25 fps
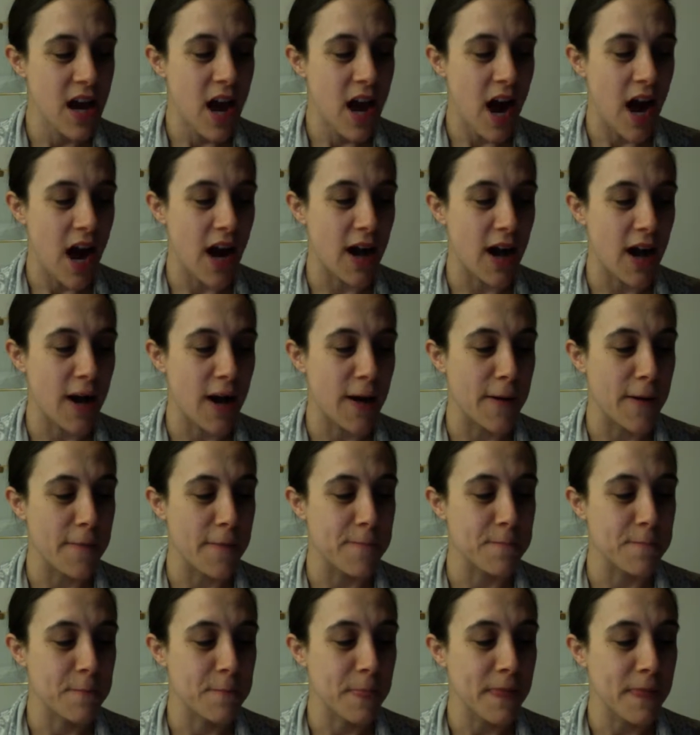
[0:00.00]

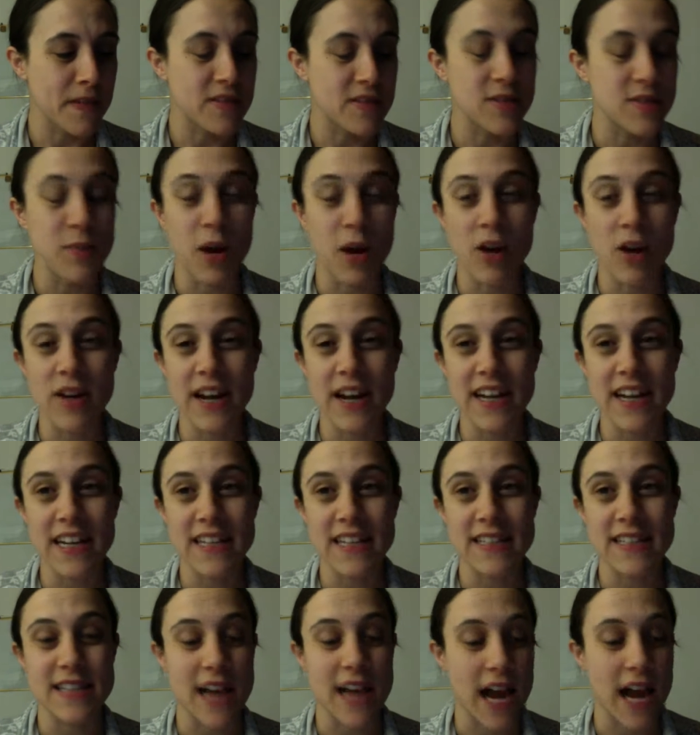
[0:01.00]
Tomorrow night
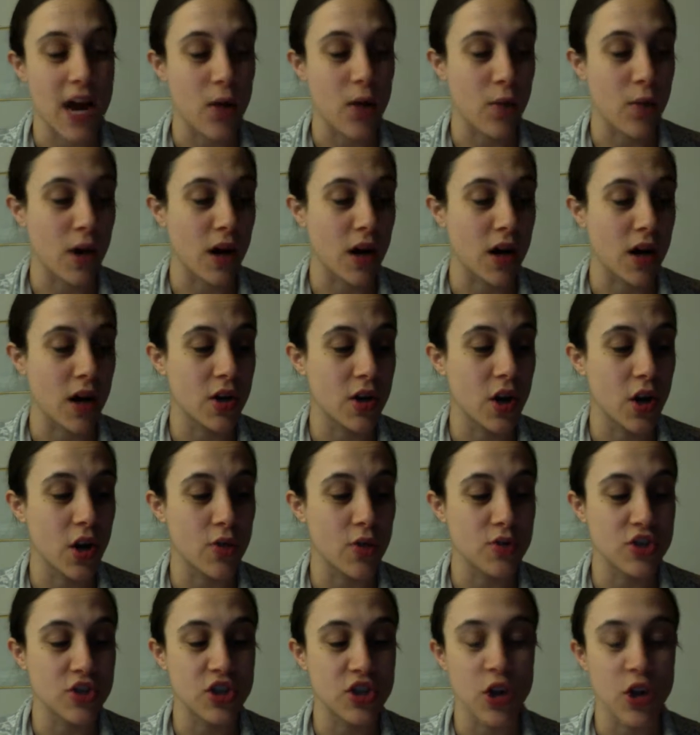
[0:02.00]
is our
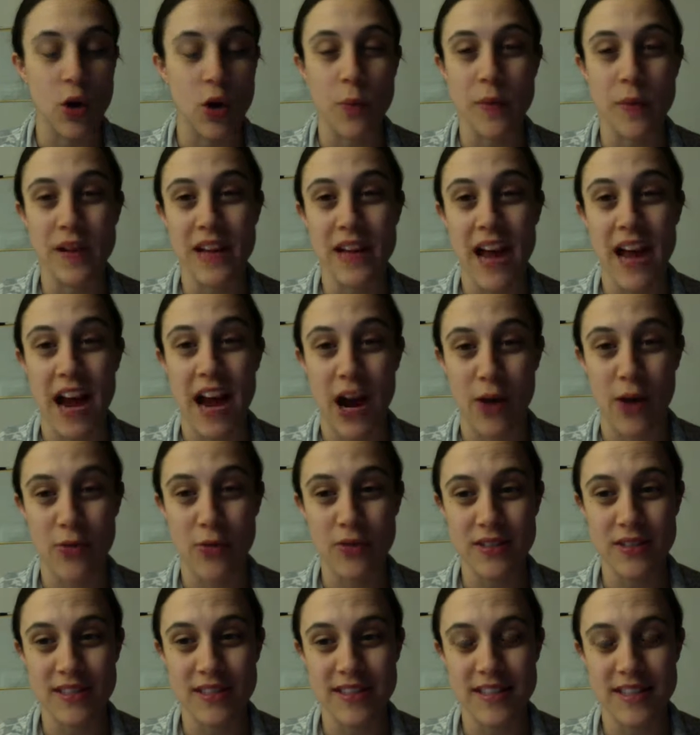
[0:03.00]
coach open
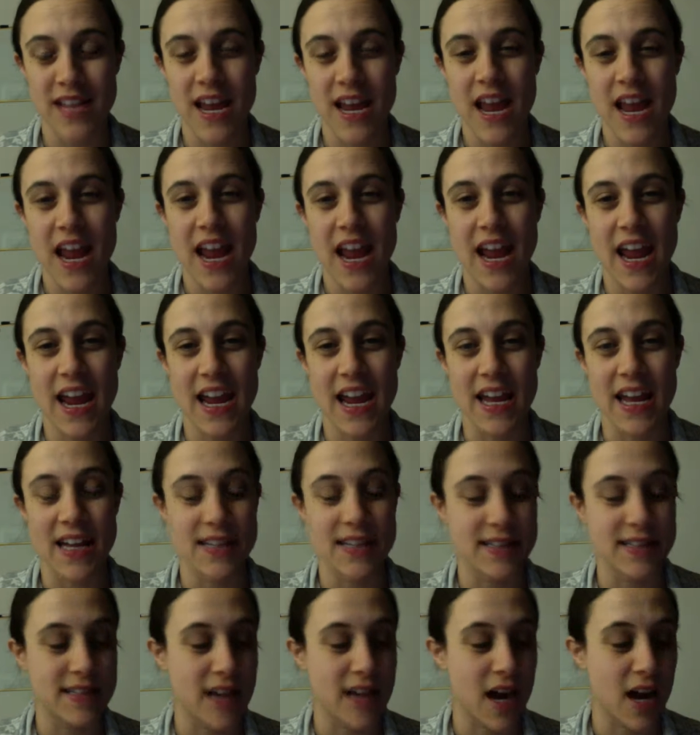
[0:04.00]
house.
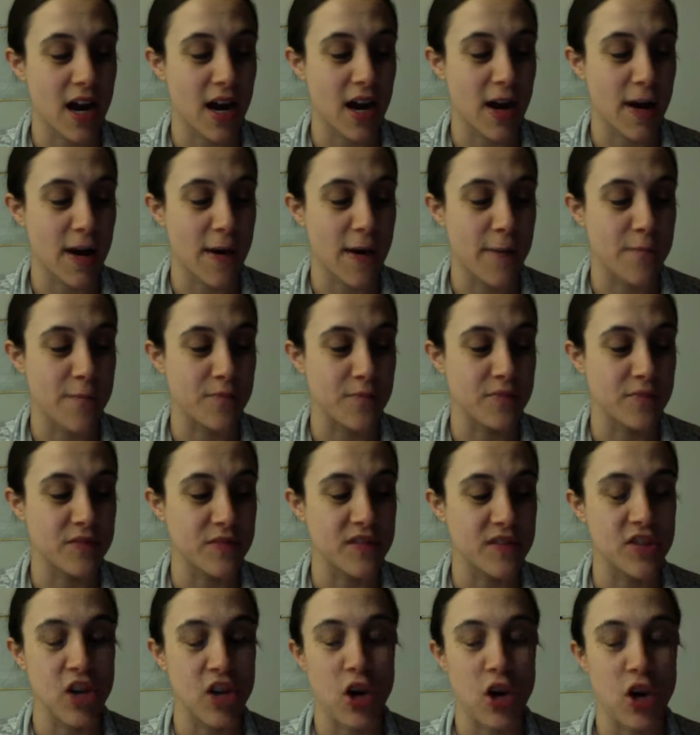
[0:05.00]
And
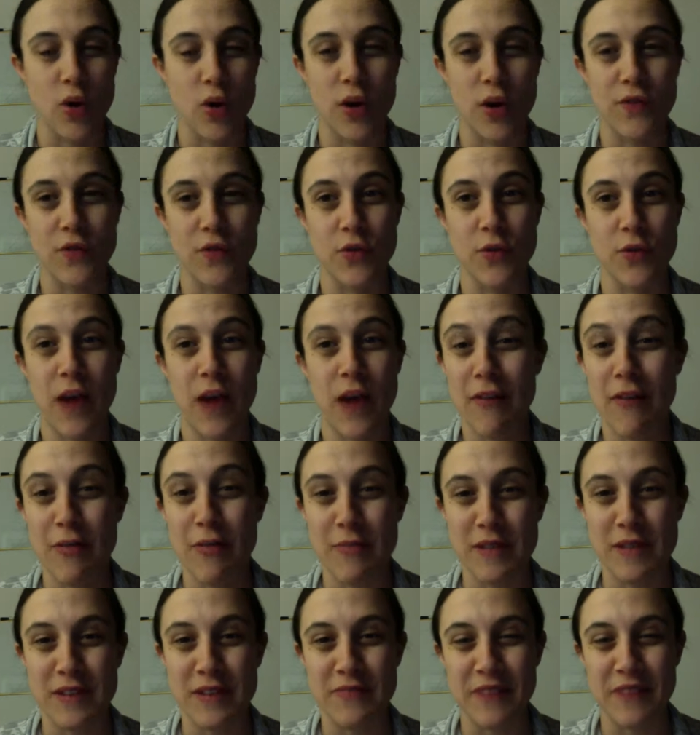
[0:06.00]
so if you haven't
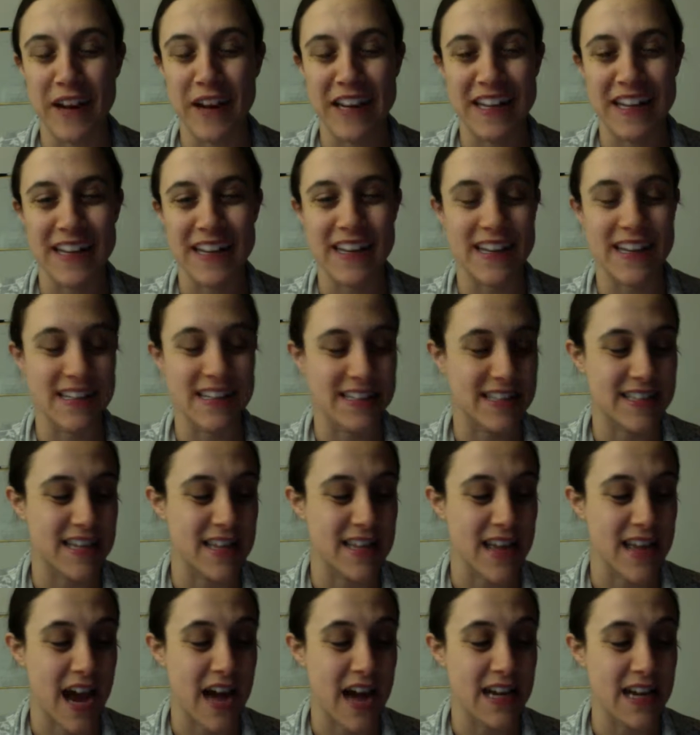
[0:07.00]
been inviting to
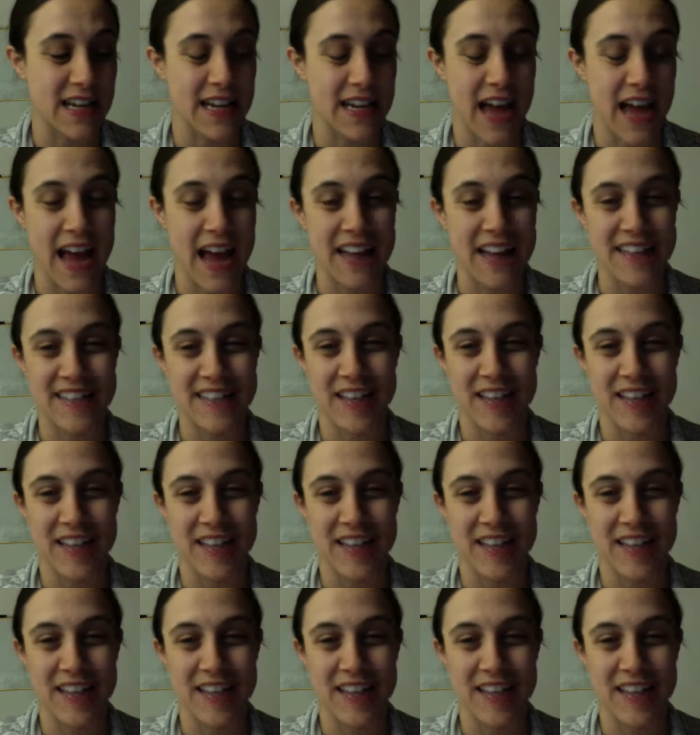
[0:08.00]
that yet,